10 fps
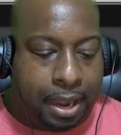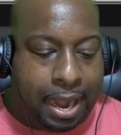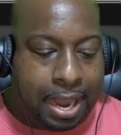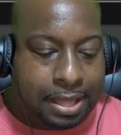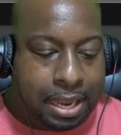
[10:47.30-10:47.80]

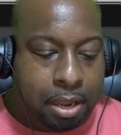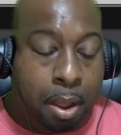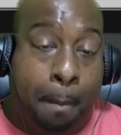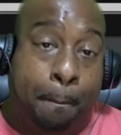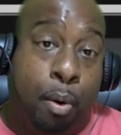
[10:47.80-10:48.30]
In the
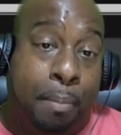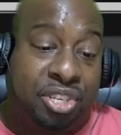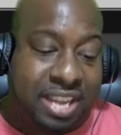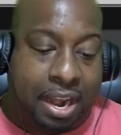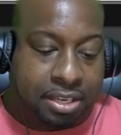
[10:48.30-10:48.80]

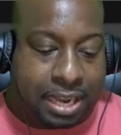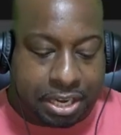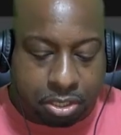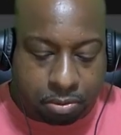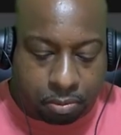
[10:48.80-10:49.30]
parameters
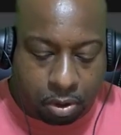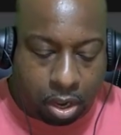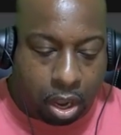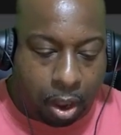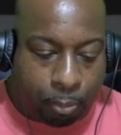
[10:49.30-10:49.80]
annotation,
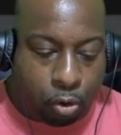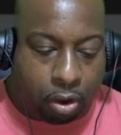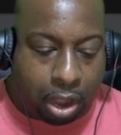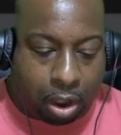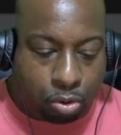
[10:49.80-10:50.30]
I'm going
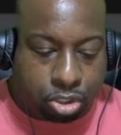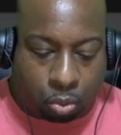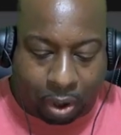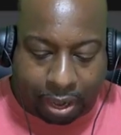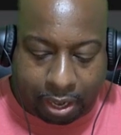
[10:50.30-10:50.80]
to also
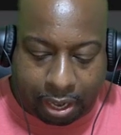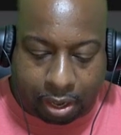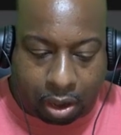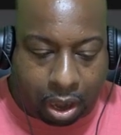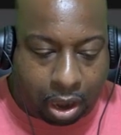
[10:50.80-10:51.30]
write it
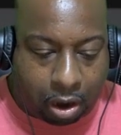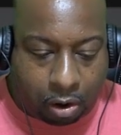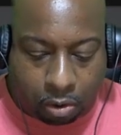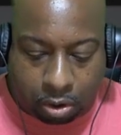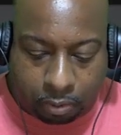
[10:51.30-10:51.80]
in
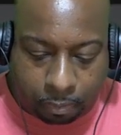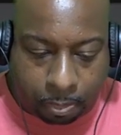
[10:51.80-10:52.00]
all